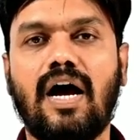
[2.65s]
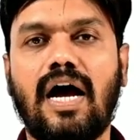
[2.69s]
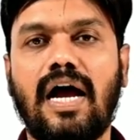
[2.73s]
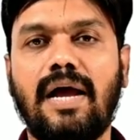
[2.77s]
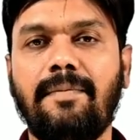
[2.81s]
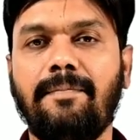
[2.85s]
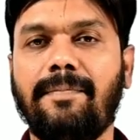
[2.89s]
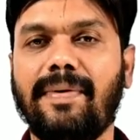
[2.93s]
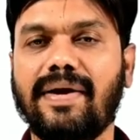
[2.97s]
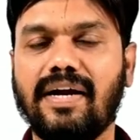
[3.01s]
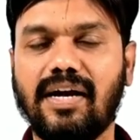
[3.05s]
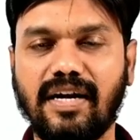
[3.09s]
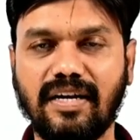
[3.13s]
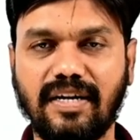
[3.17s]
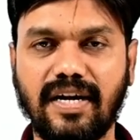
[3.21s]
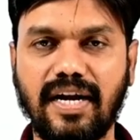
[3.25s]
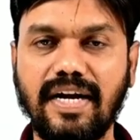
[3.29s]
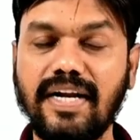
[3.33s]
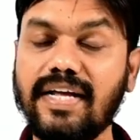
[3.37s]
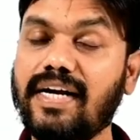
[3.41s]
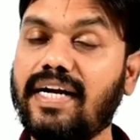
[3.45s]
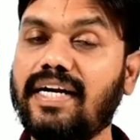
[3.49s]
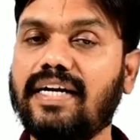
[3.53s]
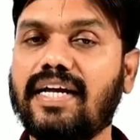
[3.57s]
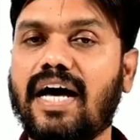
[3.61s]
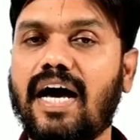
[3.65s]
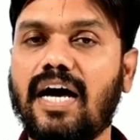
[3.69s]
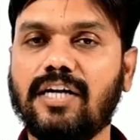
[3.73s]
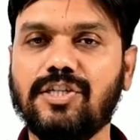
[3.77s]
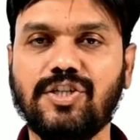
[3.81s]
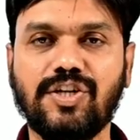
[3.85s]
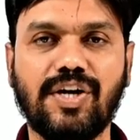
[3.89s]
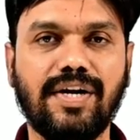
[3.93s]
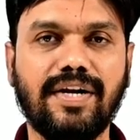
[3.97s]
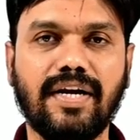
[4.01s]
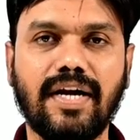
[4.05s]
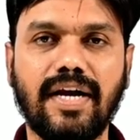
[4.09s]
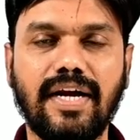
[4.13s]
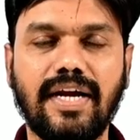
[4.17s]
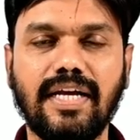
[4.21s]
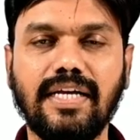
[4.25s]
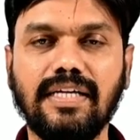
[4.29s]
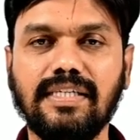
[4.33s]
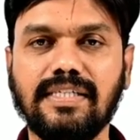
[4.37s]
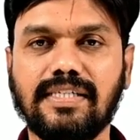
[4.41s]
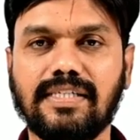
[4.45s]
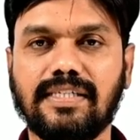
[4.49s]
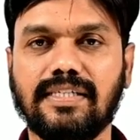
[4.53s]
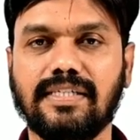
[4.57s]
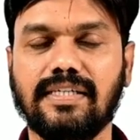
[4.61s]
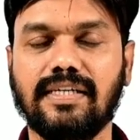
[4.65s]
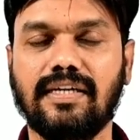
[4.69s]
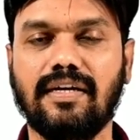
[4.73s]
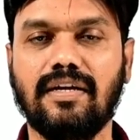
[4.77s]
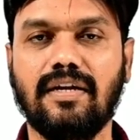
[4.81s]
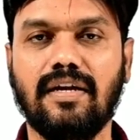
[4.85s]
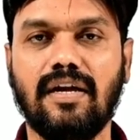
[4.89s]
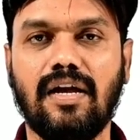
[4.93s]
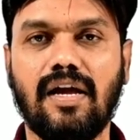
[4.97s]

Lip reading: I am Pega trainer at Harsha Trainings